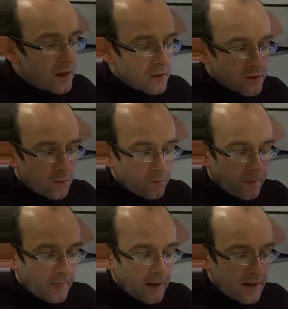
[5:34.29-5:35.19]
So
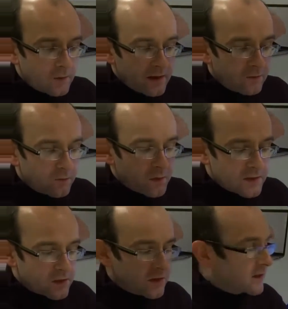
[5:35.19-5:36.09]
we've
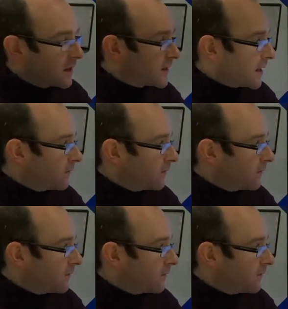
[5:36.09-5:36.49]
positioned the scan